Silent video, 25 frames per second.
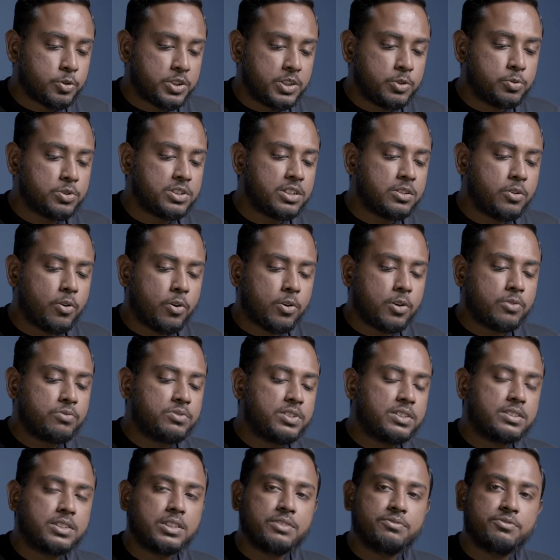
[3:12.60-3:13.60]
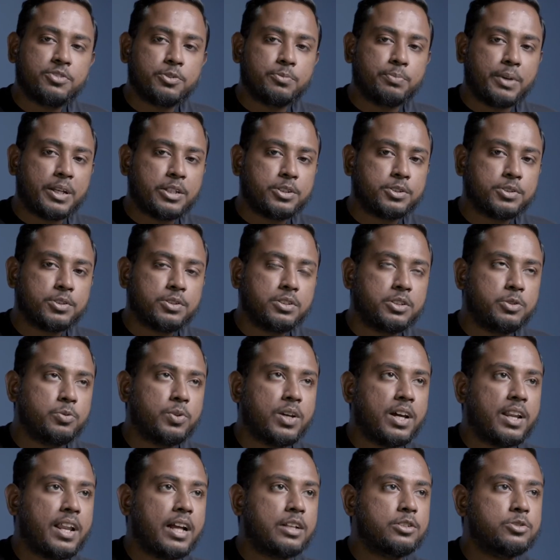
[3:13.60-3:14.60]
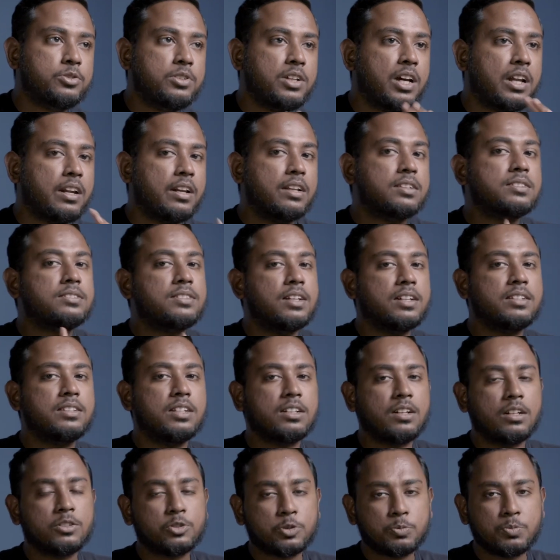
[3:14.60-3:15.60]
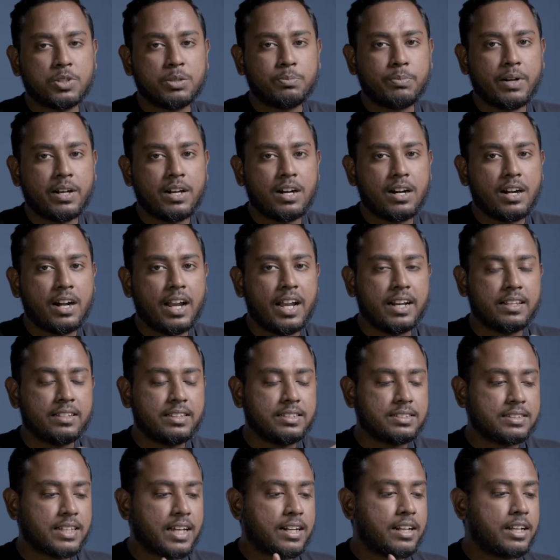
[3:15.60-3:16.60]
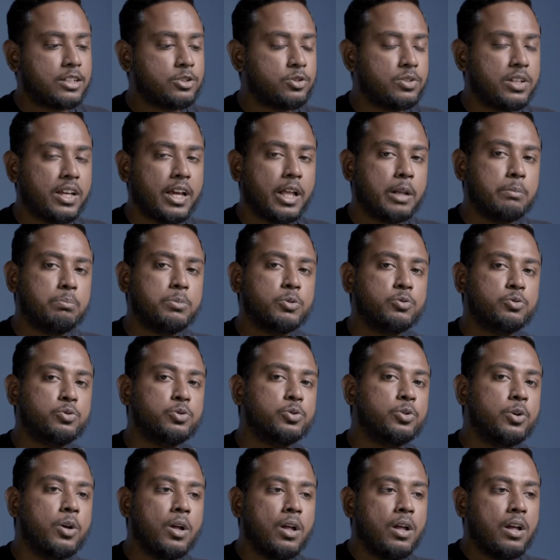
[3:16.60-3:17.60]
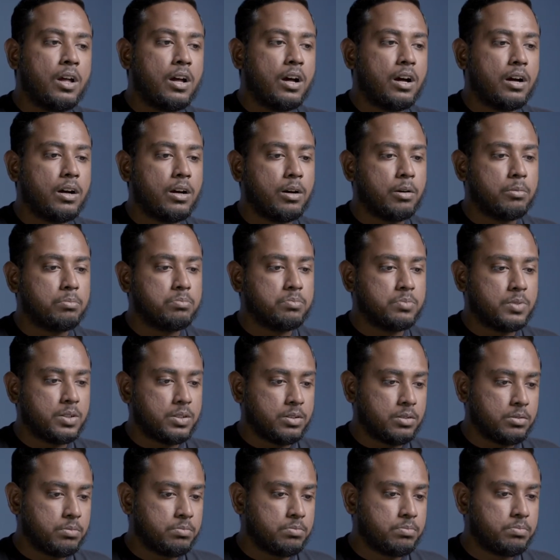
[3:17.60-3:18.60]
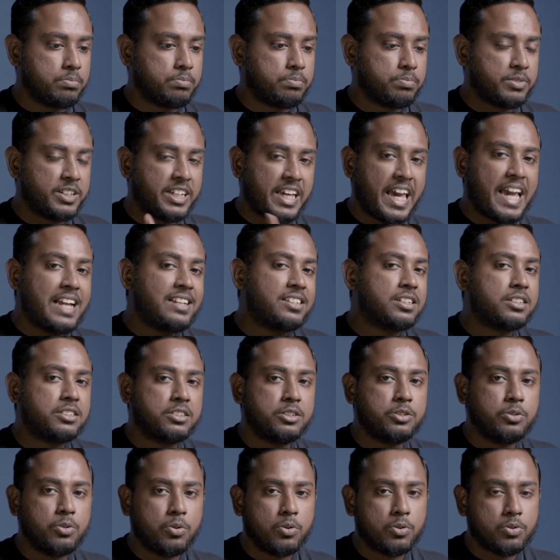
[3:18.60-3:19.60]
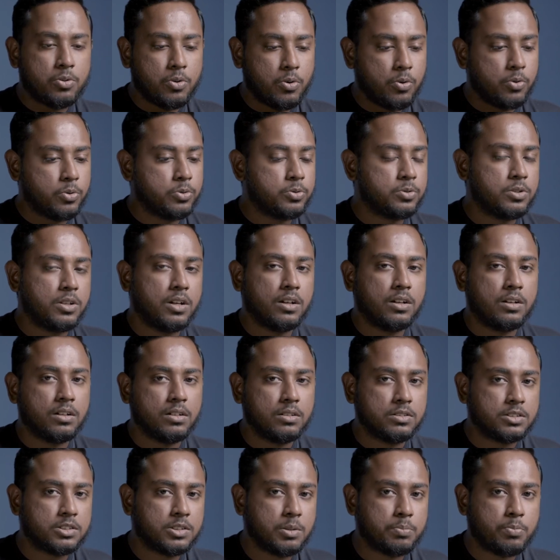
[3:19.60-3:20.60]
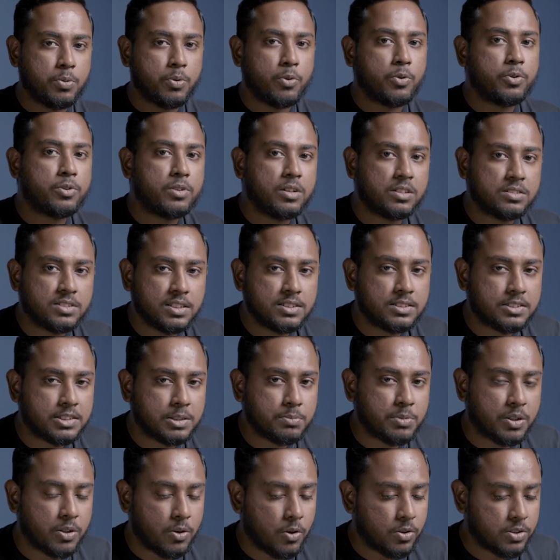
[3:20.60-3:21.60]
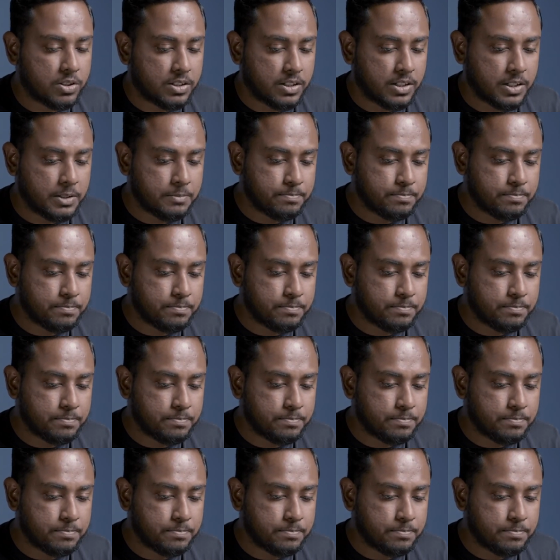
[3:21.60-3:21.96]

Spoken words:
using all of this information, you can actually understand the customer better, and this can actually help you to cater your whole support system accordingly.